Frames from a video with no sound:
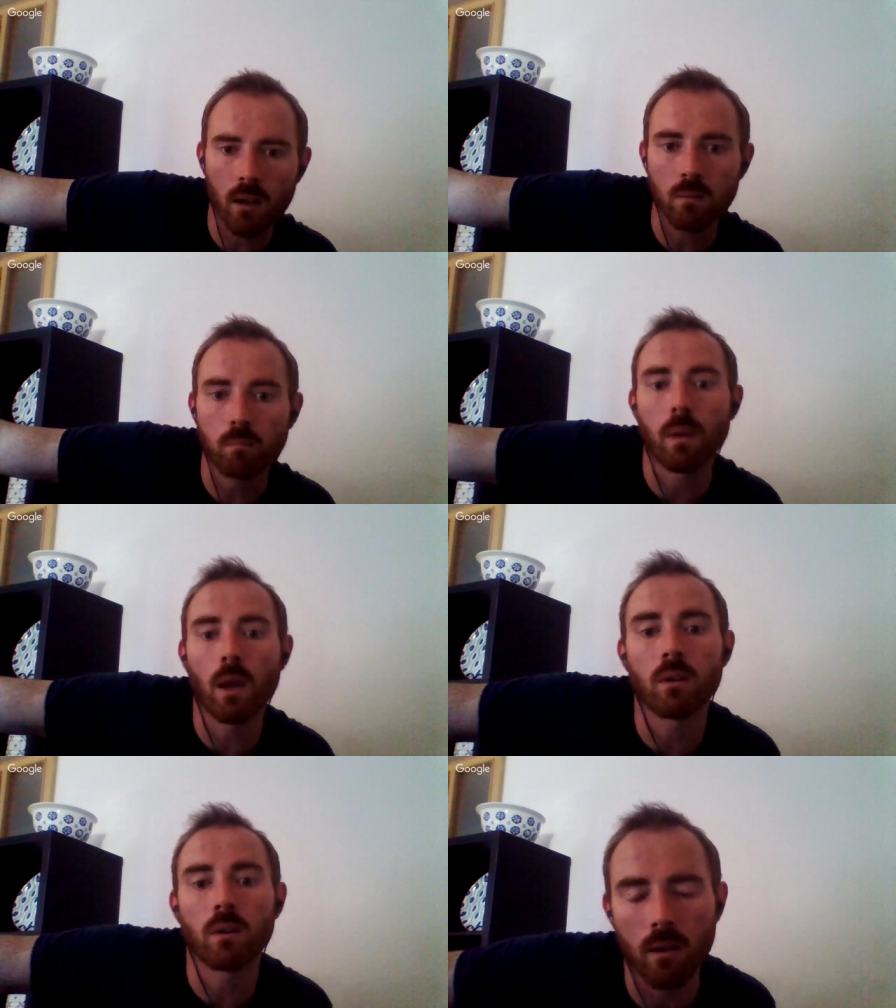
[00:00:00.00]
bound
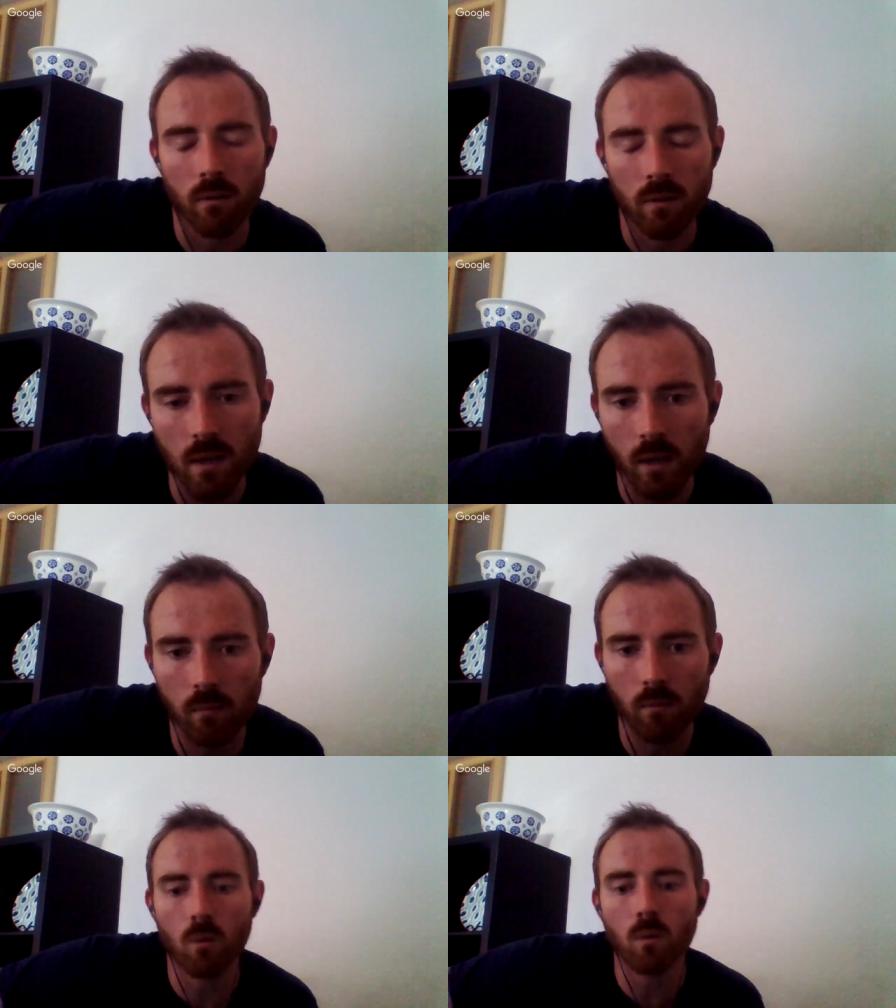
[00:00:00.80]
around the second
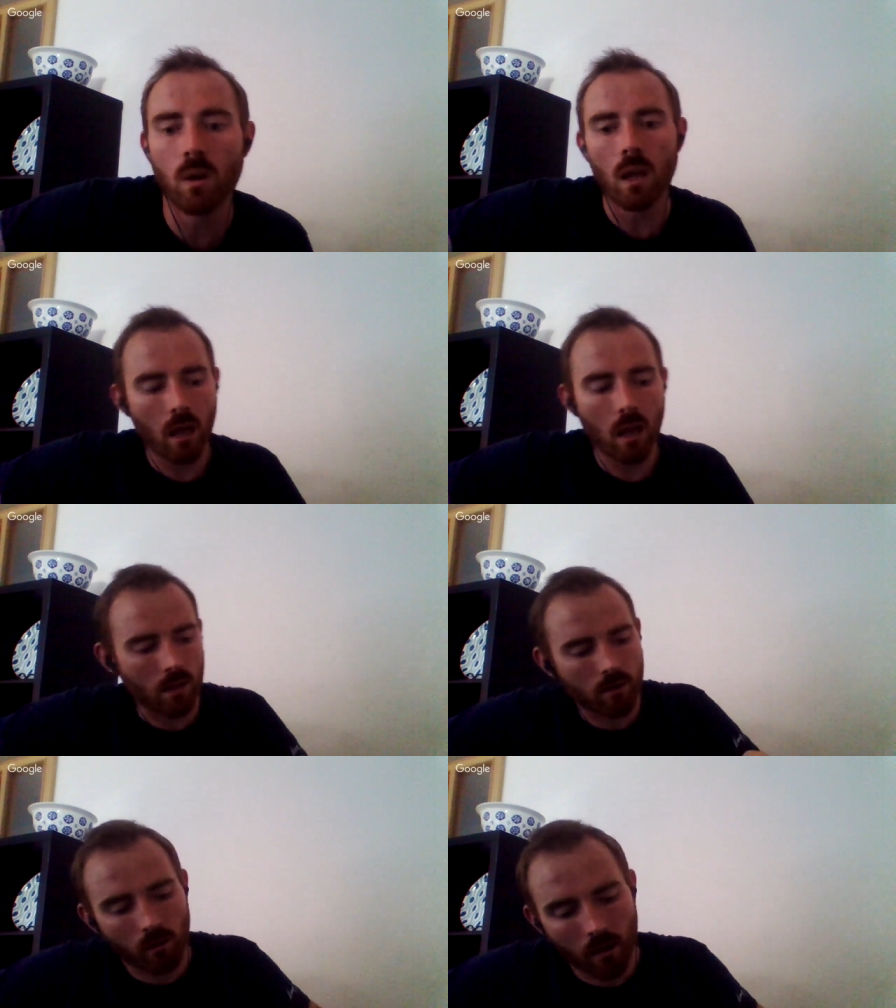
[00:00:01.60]
row, and then
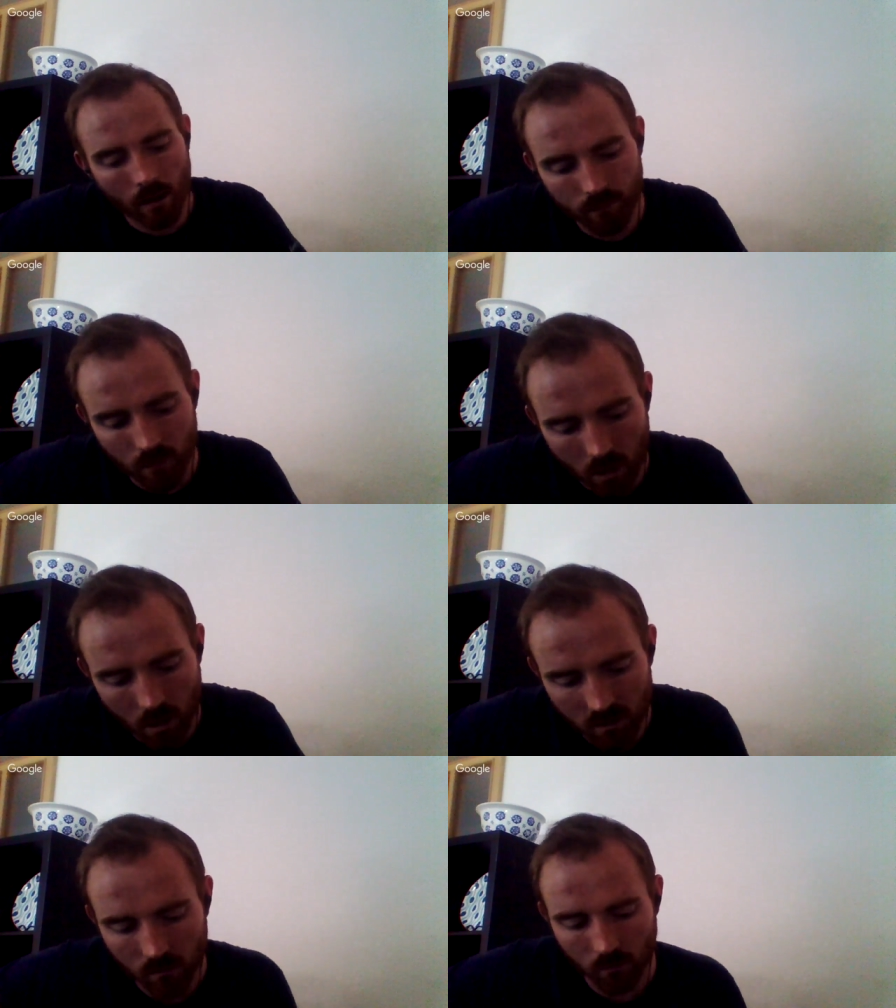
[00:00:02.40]
their left arm
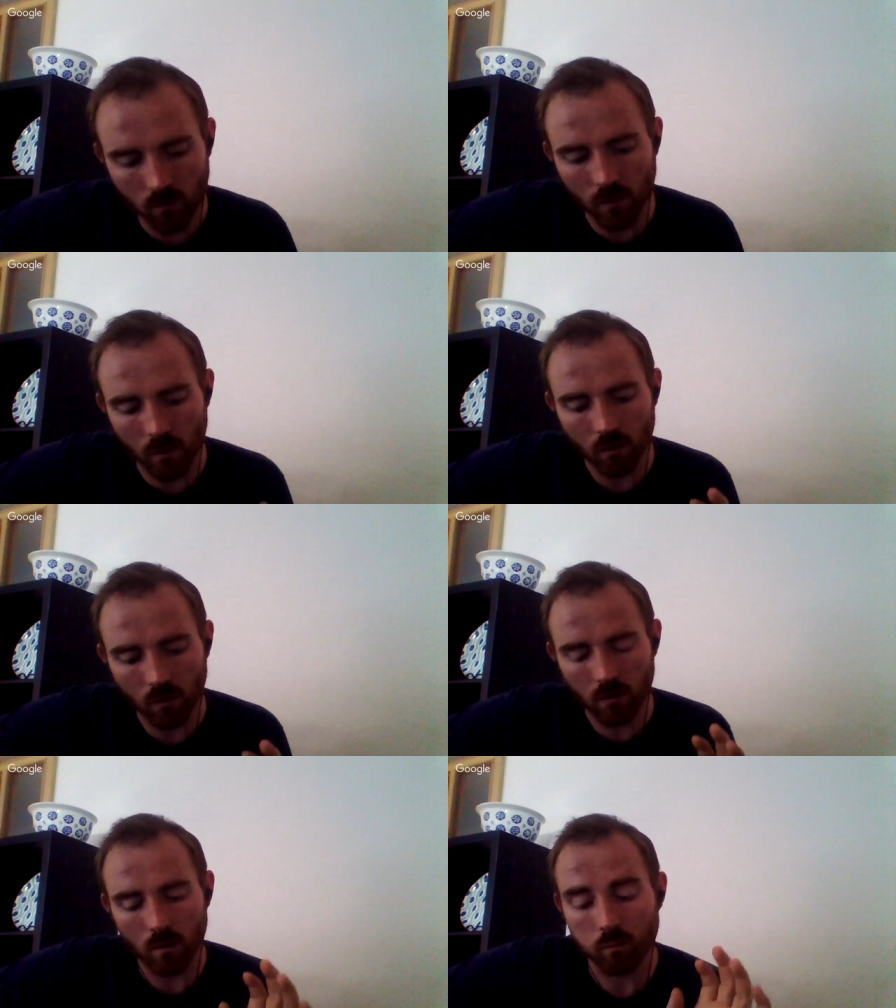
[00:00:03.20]
is through the,
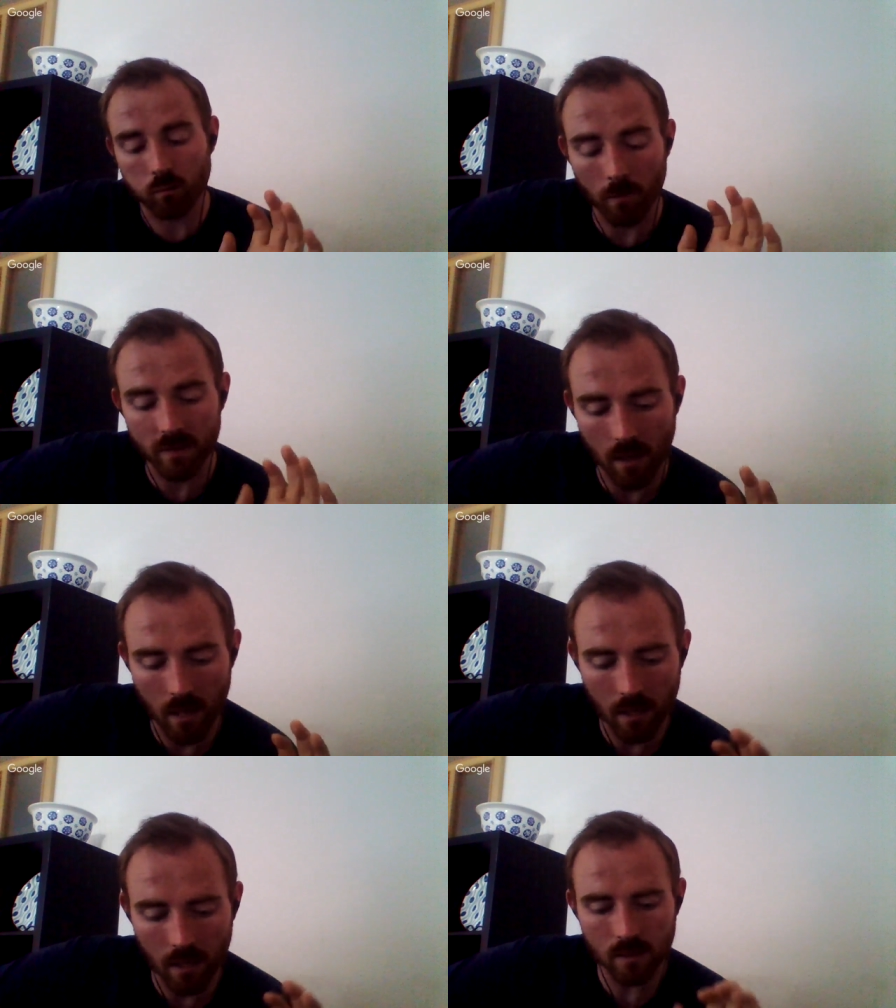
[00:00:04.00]
the prop's
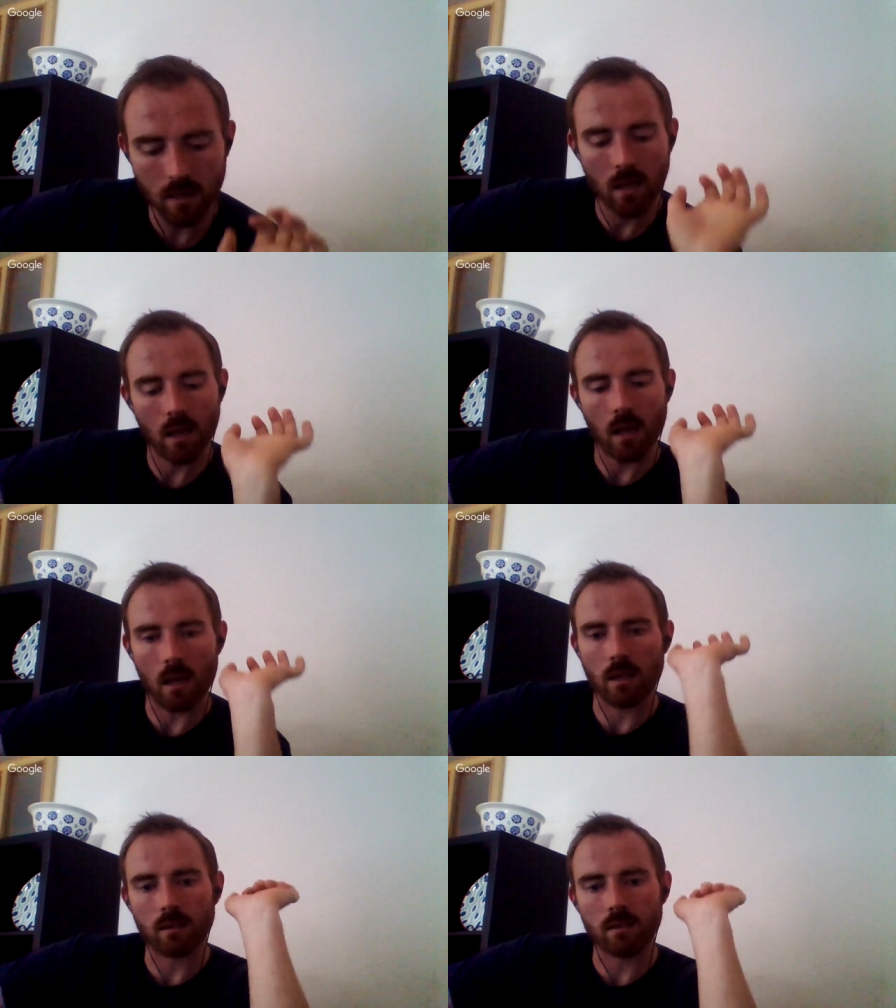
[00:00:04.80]
legs, and
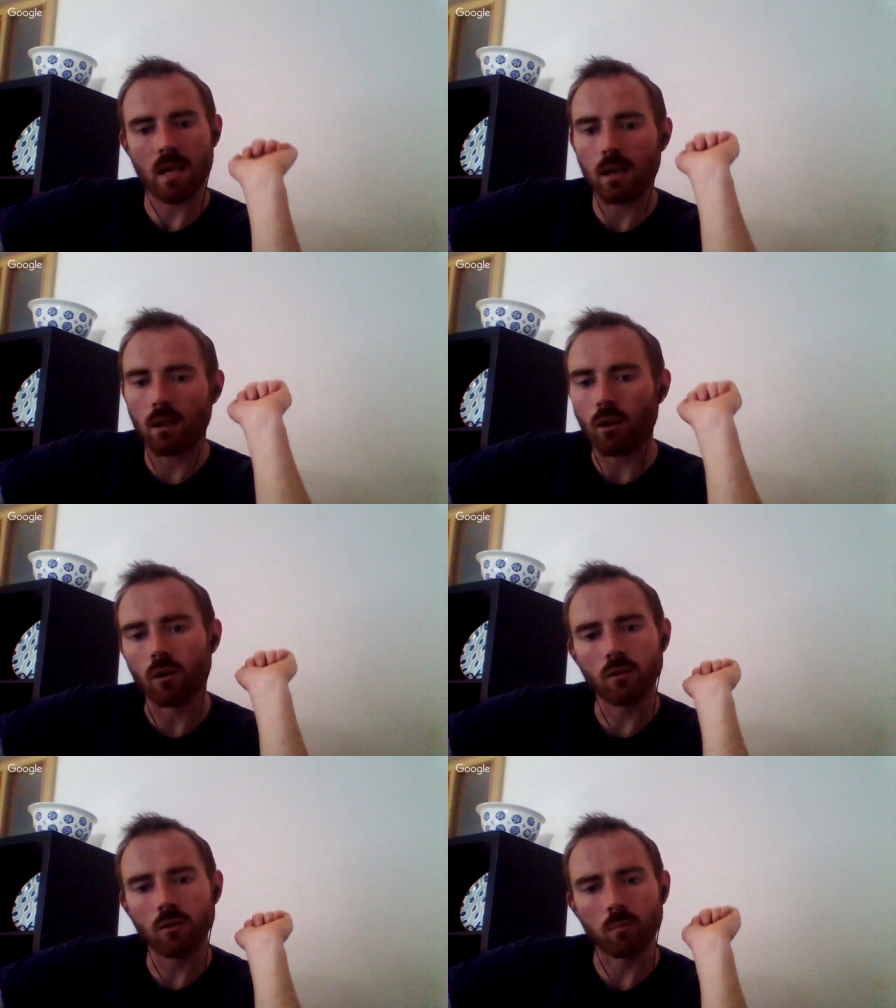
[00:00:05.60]
they'll take an
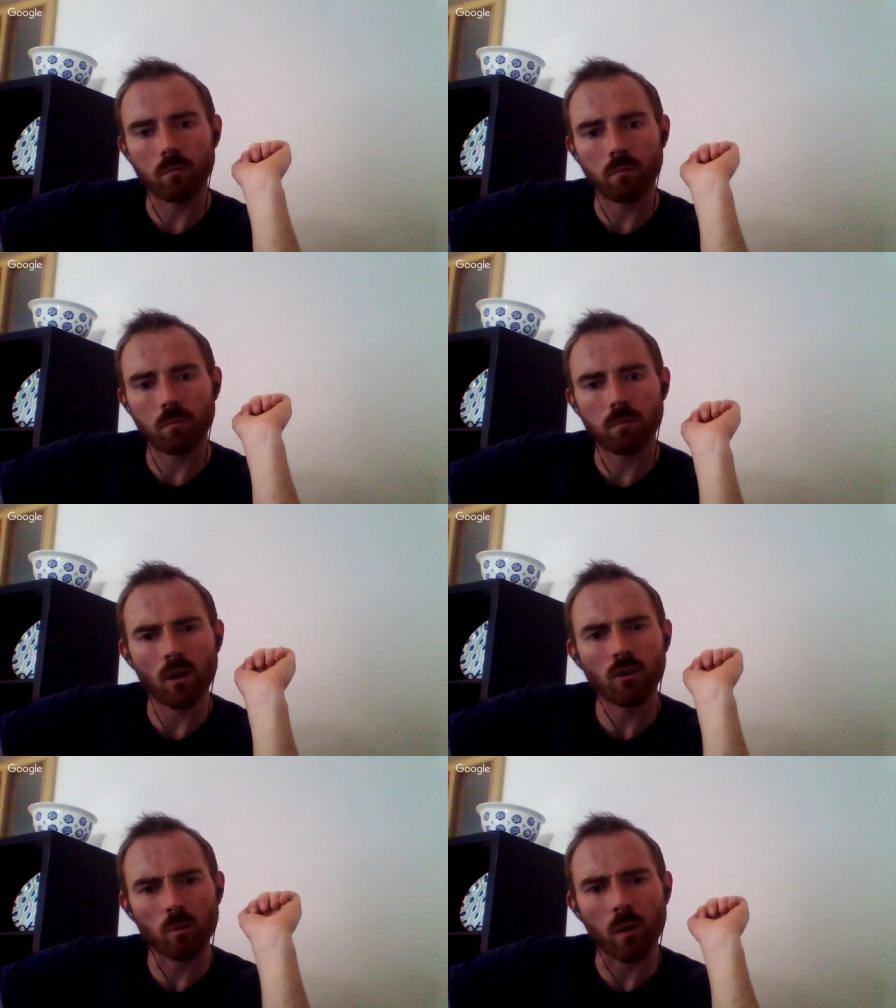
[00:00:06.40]
under
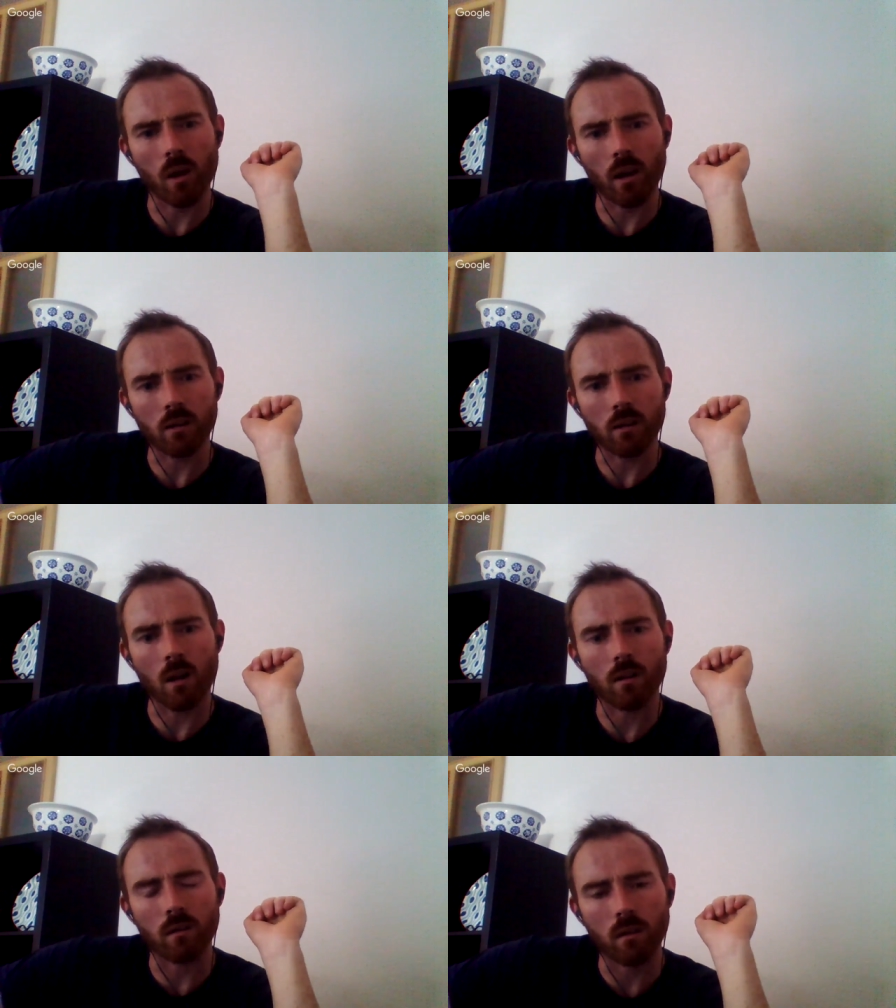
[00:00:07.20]
underbind
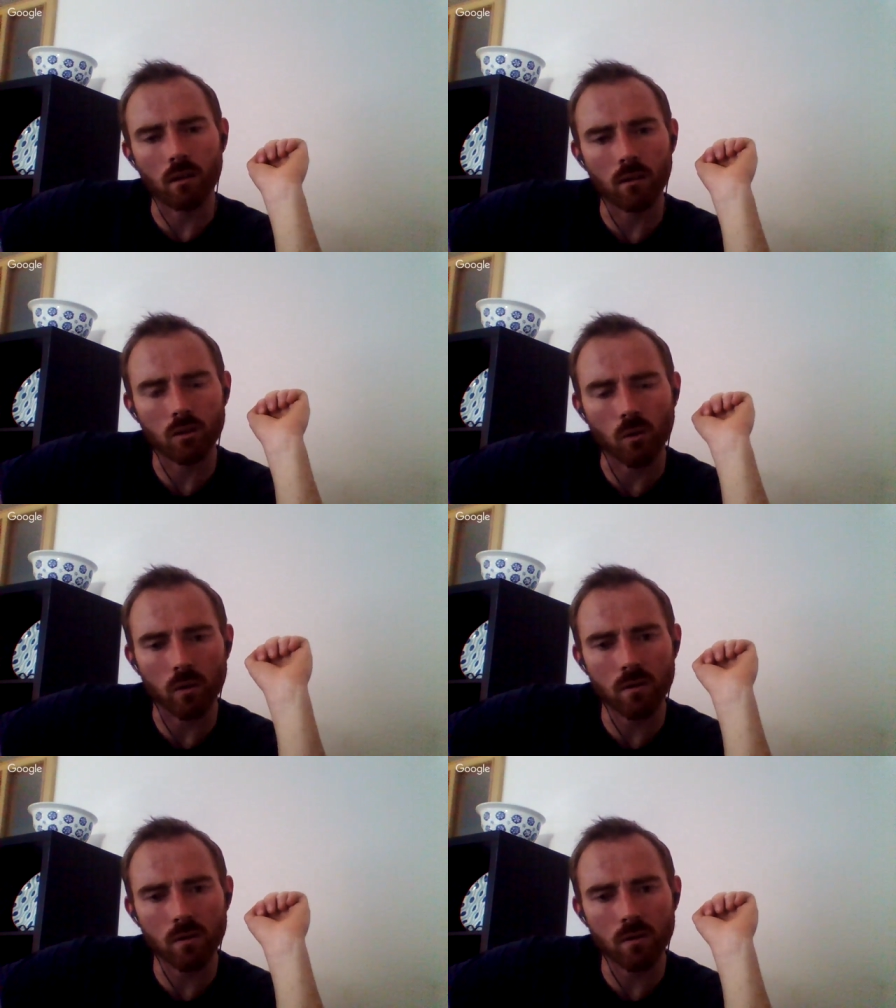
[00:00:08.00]
on the shorts.